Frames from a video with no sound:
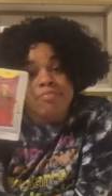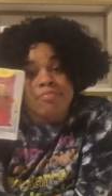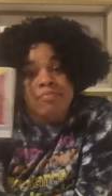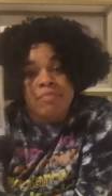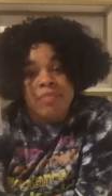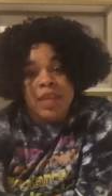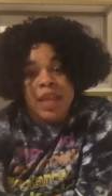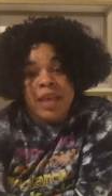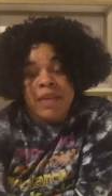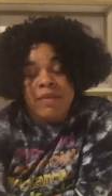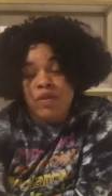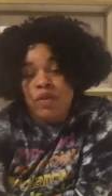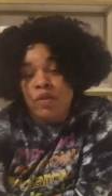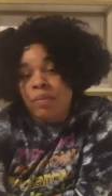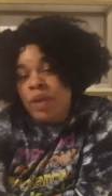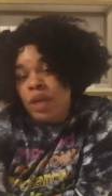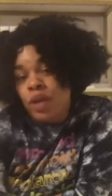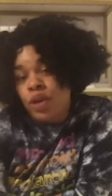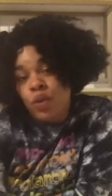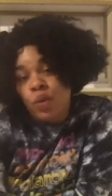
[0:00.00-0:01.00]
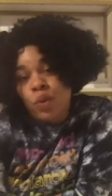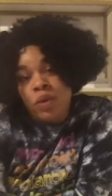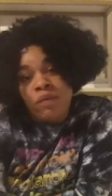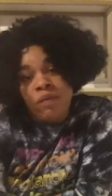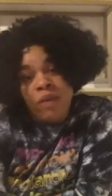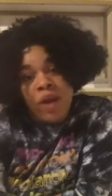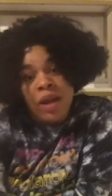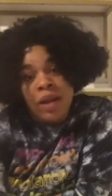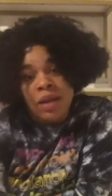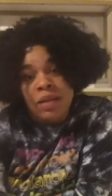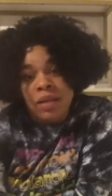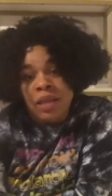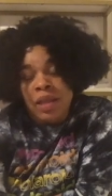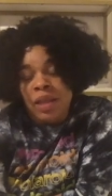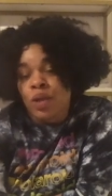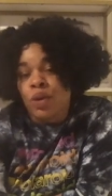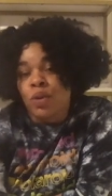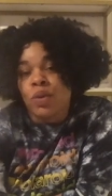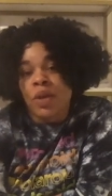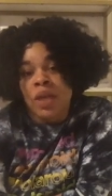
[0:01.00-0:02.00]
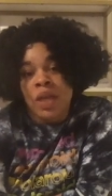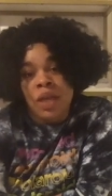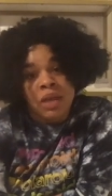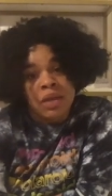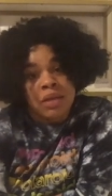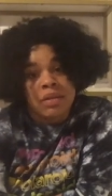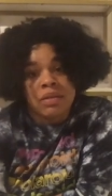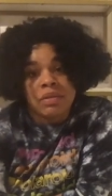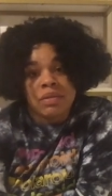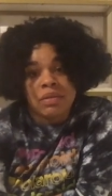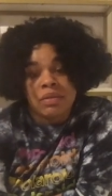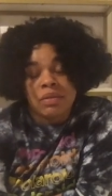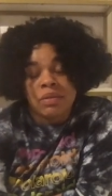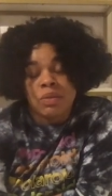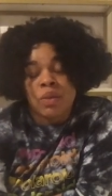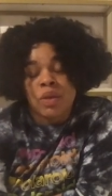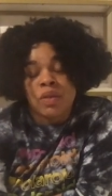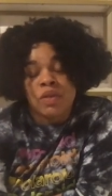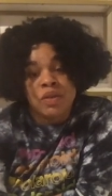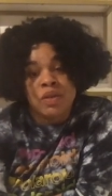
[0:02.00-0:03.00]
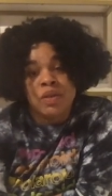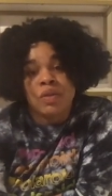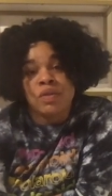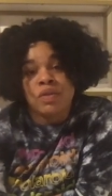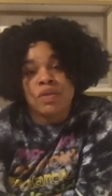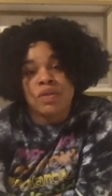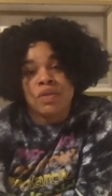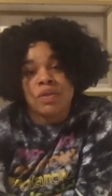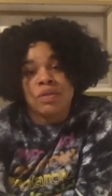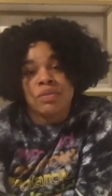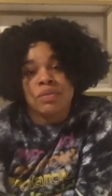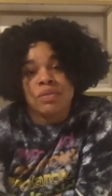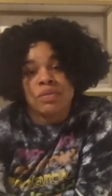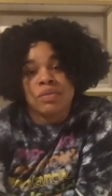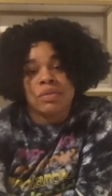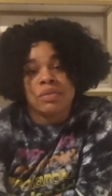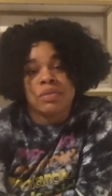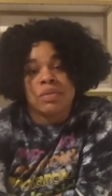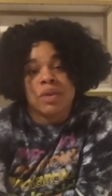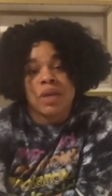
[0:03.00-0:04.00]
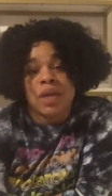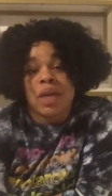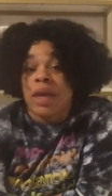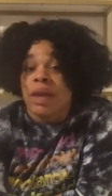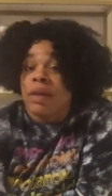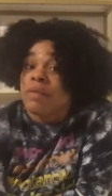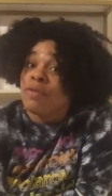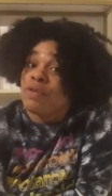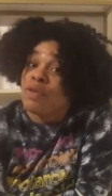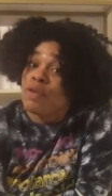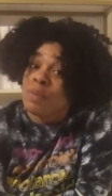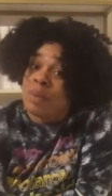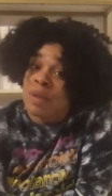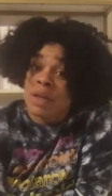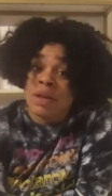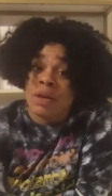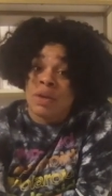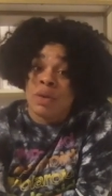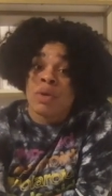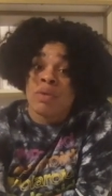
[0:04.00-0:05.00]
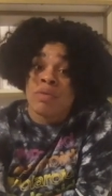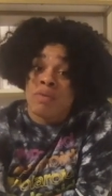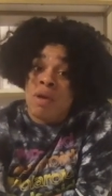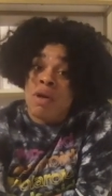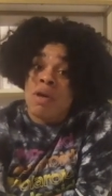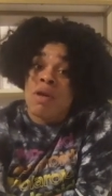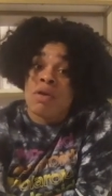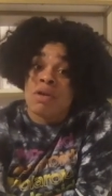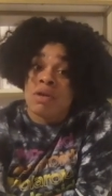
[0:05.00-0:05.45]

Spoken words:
If you've been doing right, then you'll get what's due to you. If you've been doing wrong,